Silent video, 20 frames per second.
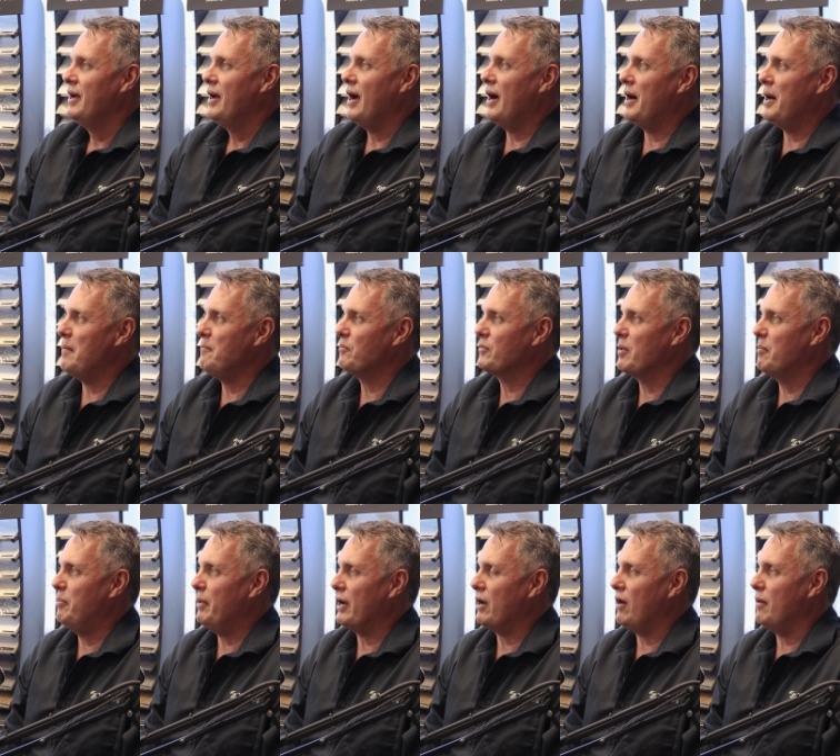Um,
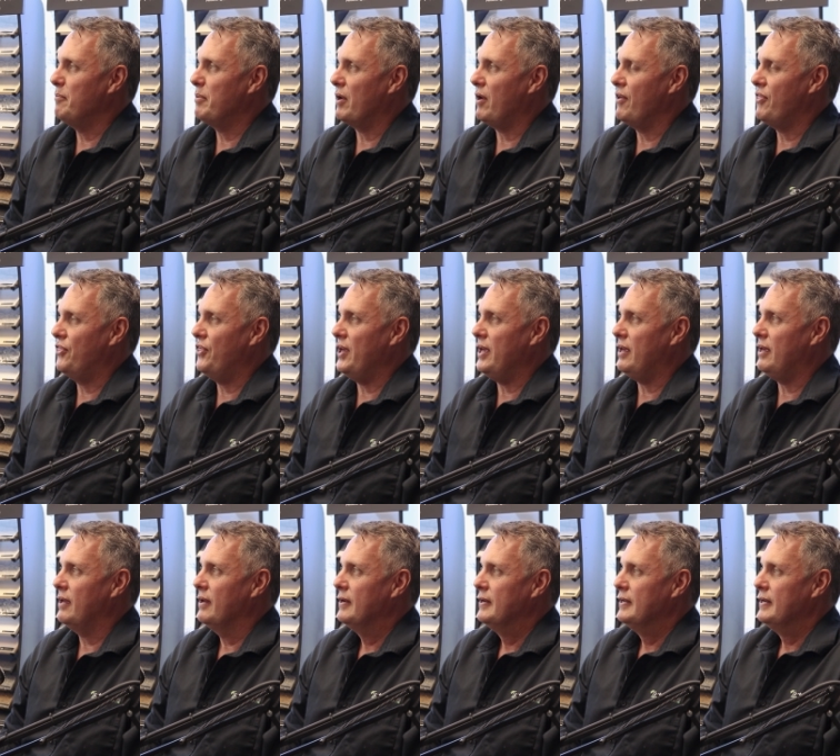but uh, but I
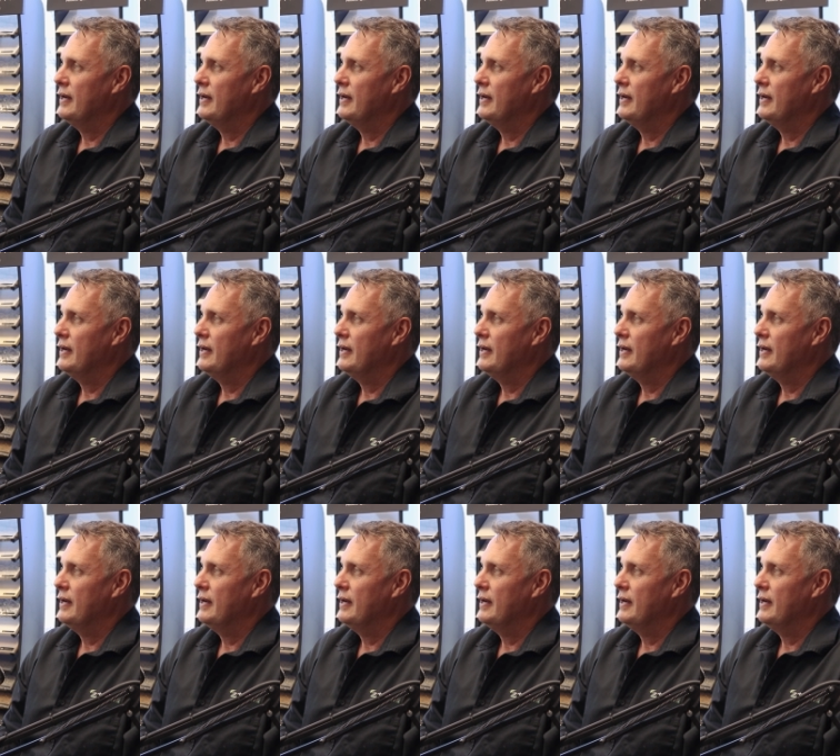think,